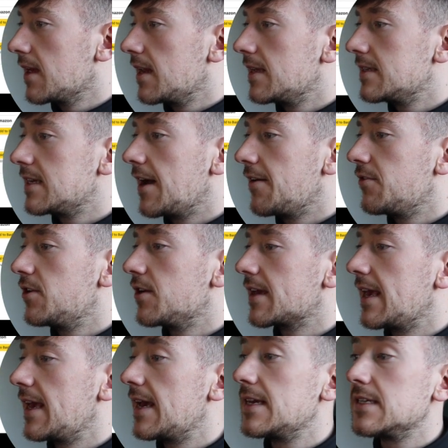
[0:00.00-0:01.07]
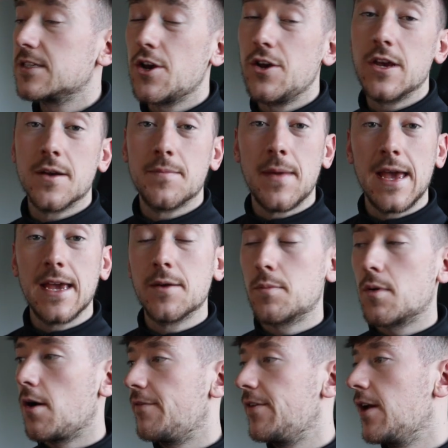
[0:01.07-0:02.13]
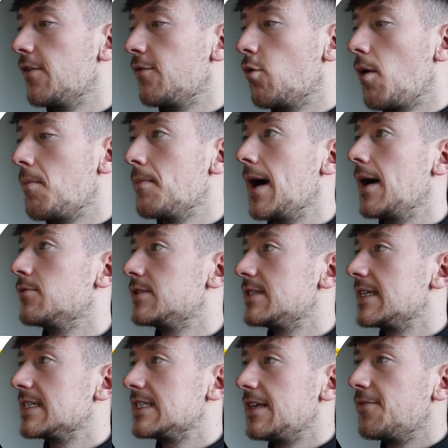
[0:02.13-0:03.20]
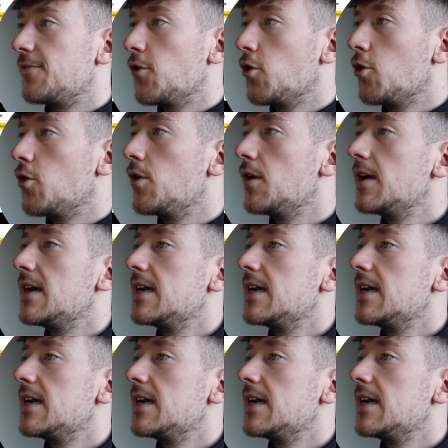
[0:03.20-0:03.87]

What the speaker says: Let's have a look here. So you can make a profit of £1.64.